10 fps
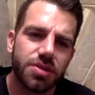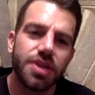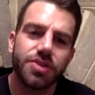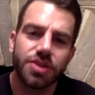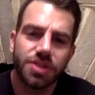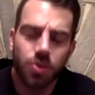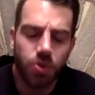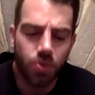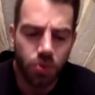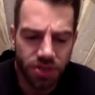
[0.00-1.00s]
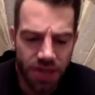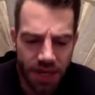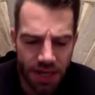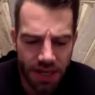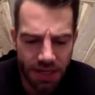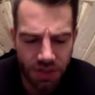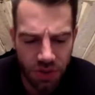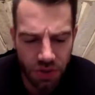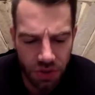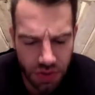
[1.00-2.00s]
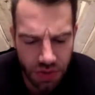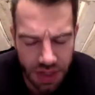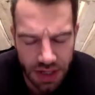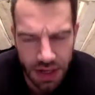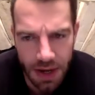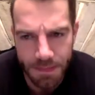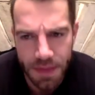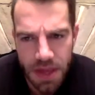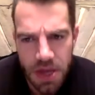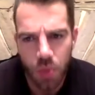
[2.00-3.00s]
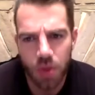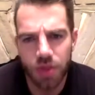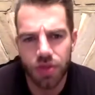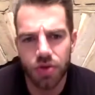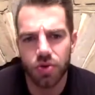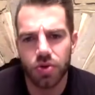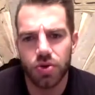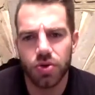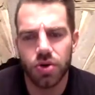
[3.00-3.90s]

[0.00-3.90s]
Yeah, I was going to say, what techniques do you use then with your